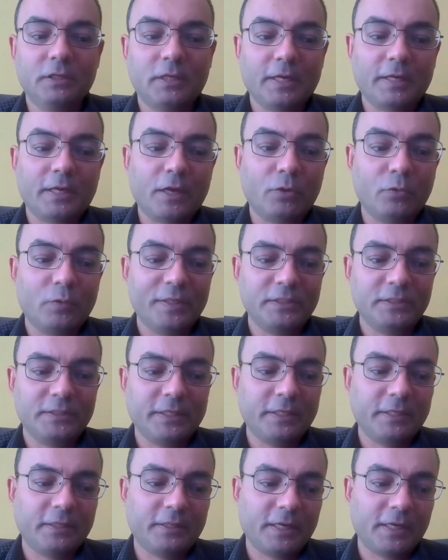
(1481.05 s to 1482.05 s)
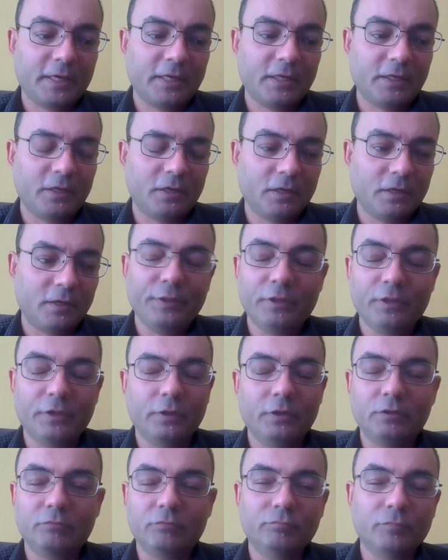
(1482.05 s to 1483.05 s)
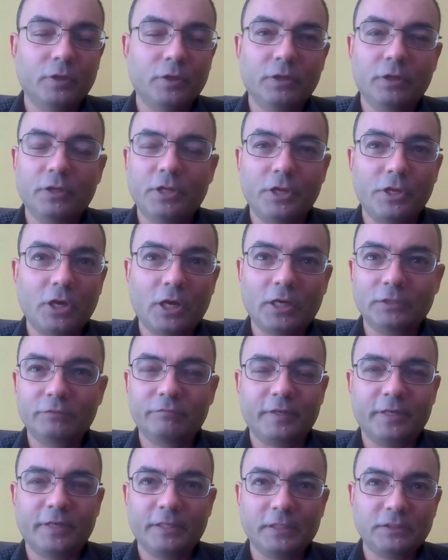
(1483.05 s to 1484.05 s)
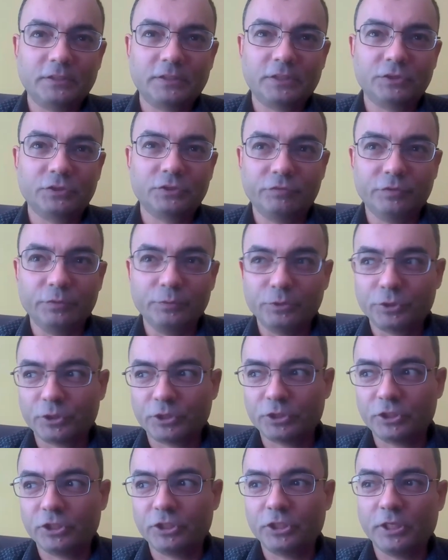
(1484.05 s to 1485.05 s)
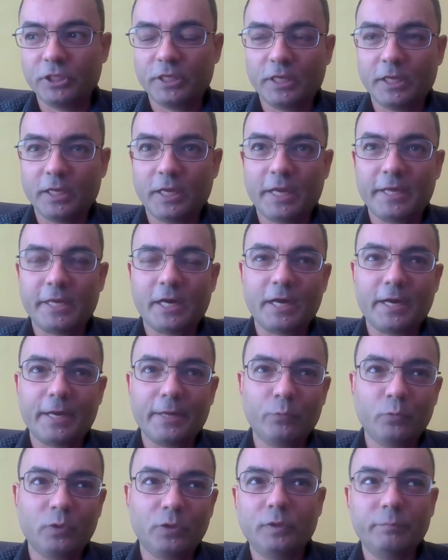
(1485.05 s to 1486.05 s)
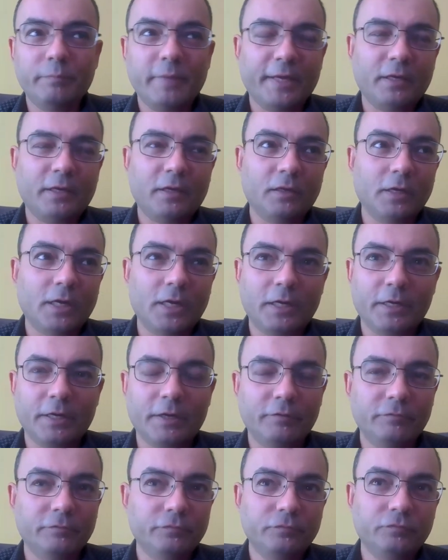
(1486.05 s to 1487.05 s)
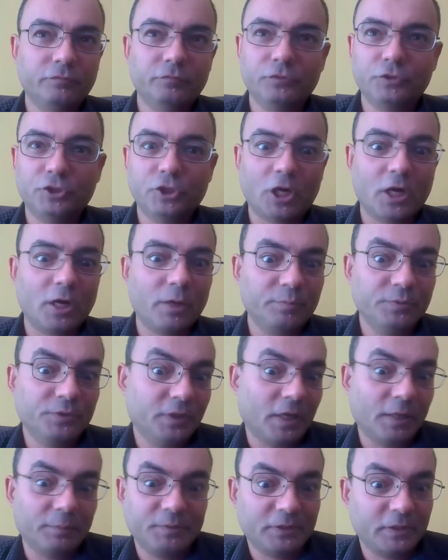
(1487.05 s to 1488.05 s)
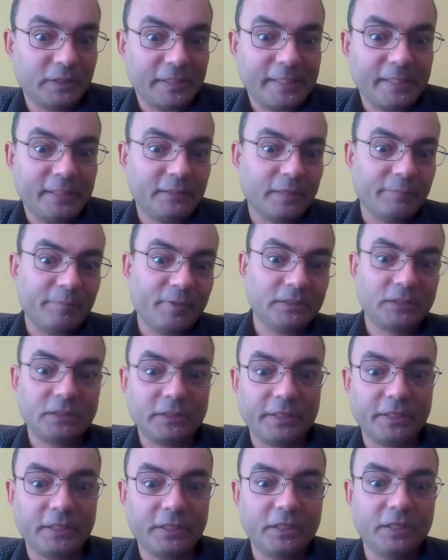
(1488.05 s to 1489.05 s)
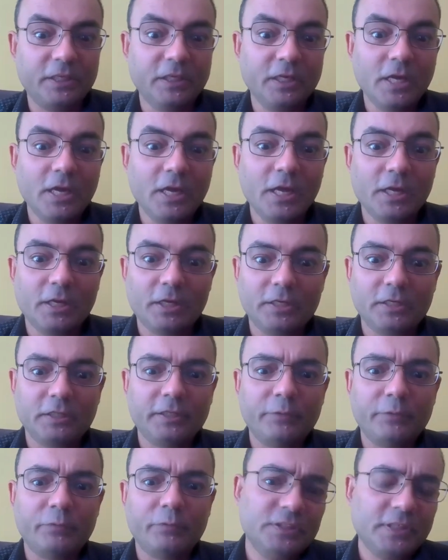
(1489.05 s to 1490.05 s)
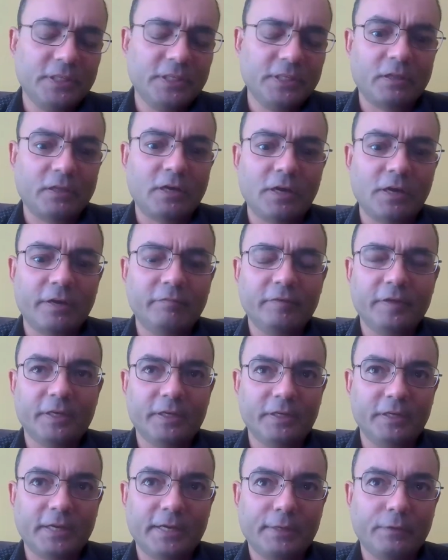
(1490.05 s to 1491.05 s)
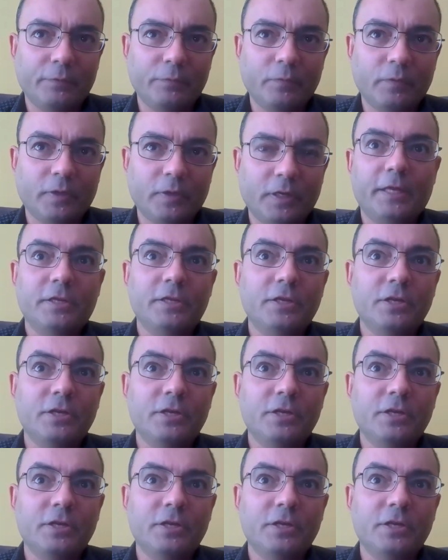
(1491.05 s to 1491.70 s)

Like I always think that in in the not very distant future, AI will make a lot of jobs obsolete. That's clear. Currently, we see a lot of it now.